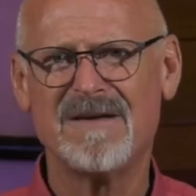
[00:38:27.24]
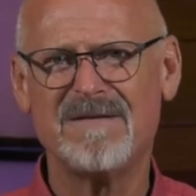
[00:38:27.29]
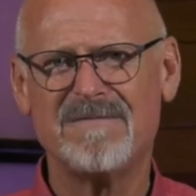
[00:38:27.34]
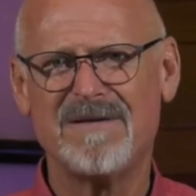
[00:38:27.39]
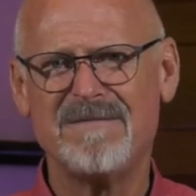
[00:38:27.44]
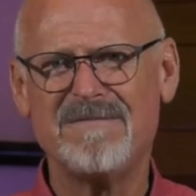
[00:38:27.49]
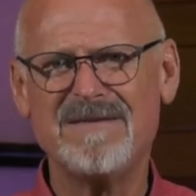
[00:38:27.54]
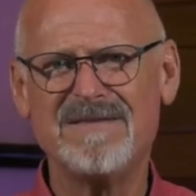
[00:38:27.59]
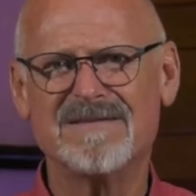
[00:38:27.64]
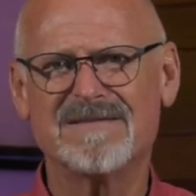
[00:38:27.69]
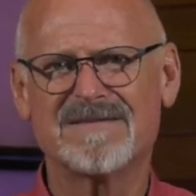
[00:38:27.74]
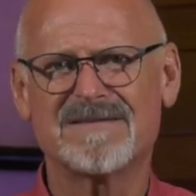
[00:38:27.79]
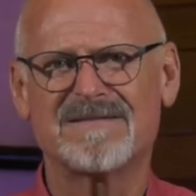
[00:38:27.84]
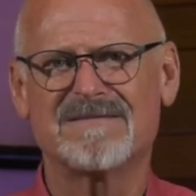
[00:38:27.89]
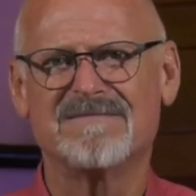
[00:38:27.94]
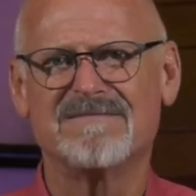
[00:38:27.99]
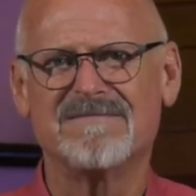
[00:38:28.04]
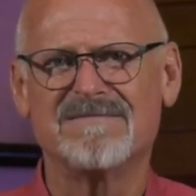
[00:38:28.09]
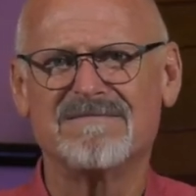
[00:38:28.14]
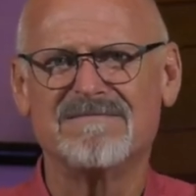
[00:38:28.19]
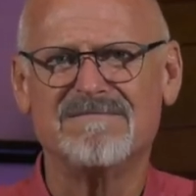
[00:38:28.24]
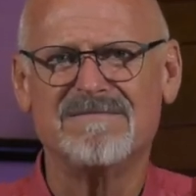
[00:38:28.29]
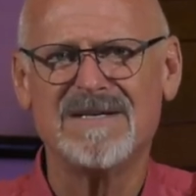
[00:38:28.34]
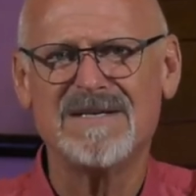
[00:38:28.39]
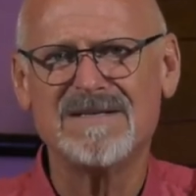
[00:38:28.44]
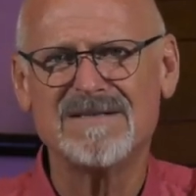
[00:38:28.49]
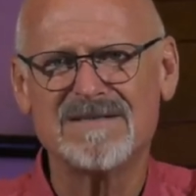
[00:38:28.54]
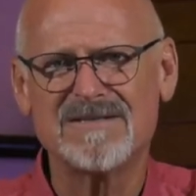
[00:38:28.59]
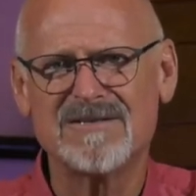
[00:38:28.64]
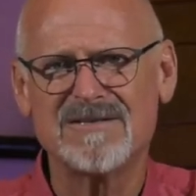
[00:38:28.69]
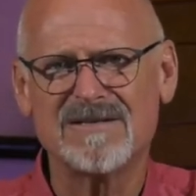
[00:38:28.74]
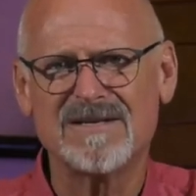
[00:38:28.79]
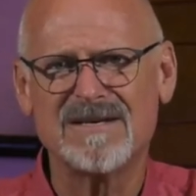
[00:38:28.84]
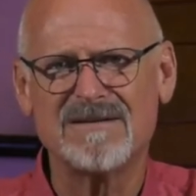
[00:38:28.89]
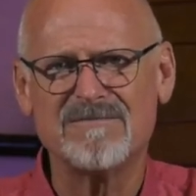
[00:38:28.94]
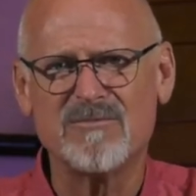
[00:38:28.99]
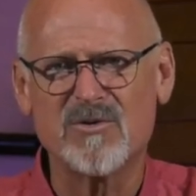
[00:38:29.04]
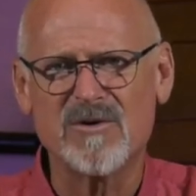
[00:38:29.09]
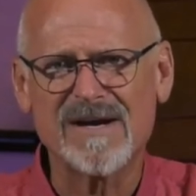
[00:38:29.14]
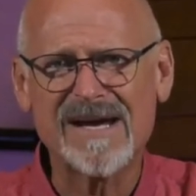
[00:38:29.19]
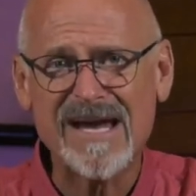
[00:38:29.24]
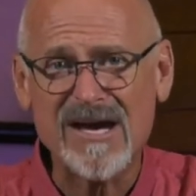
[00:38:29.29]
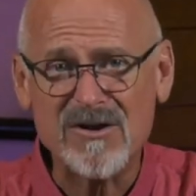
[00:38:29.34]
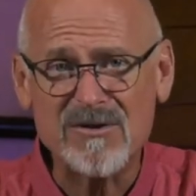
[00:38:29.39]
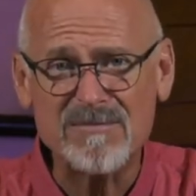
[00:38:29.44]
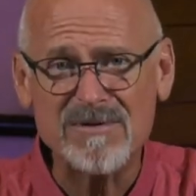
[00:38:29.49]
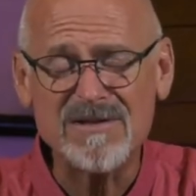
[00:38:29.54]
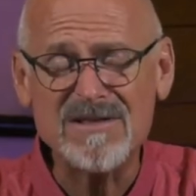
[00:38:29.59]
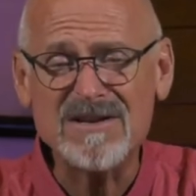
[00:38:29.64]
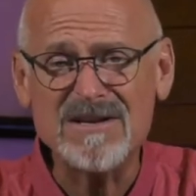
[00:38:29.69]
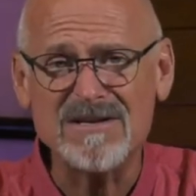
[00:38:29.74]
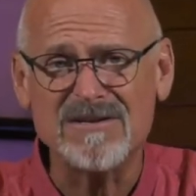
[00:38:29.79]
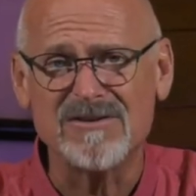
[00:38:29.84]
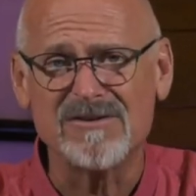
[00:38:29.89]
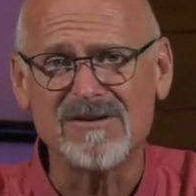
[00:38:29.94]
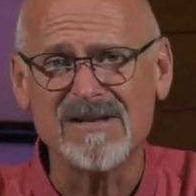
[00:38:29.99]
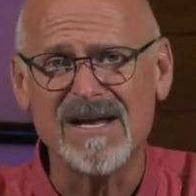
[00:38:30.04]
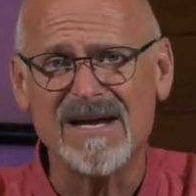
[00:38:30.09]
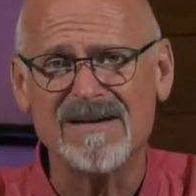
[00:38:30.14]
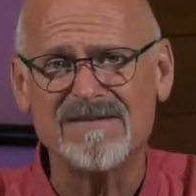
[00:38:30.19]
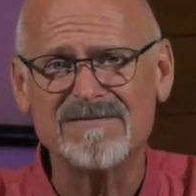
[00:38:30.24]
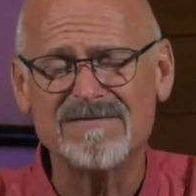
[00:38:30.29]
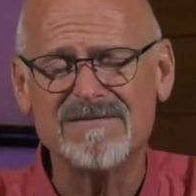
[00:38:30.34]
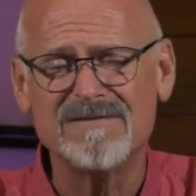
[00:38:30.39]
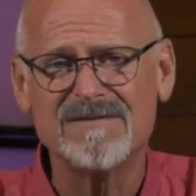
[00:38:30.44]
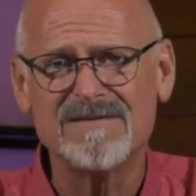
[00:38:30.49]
Maybe this means you get more accountability in your life.